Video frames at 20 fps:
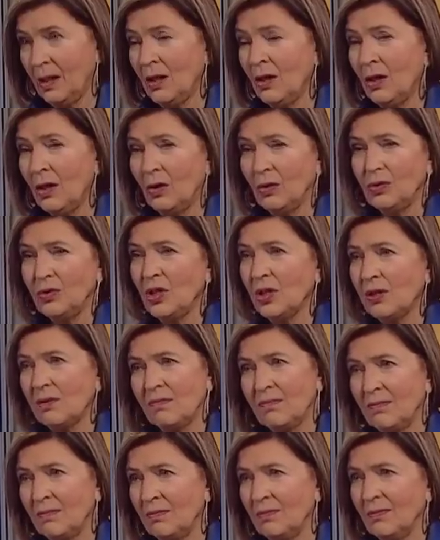you know, just
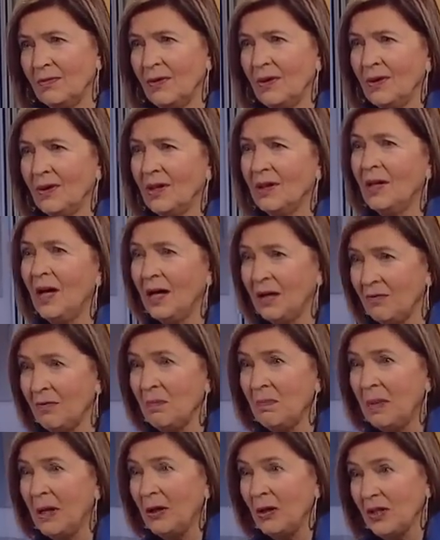kind of
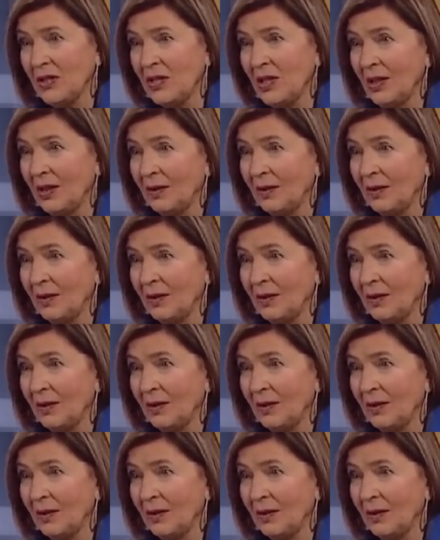embarrassing.